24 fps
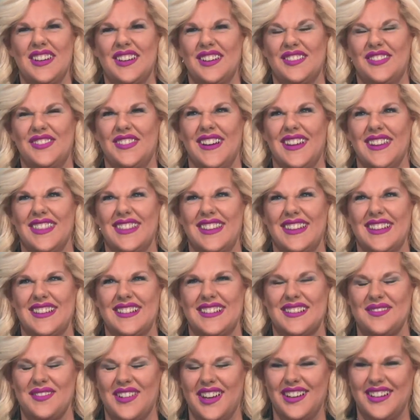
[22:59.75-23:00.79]
No fun
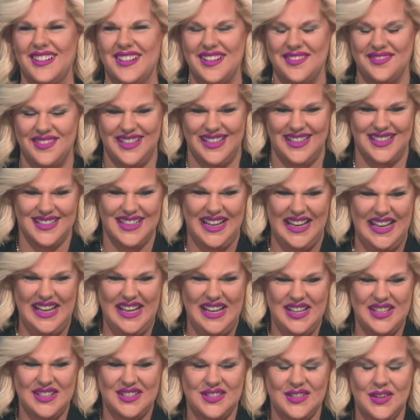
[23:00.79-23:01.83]
things about RMDs.
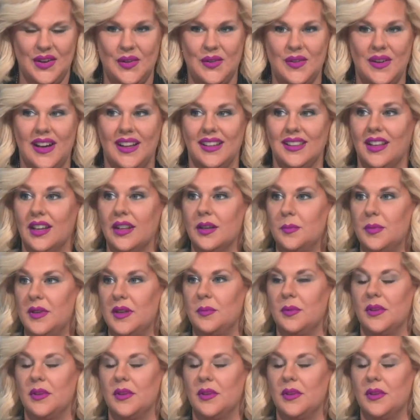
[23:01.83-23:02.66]
So a lot of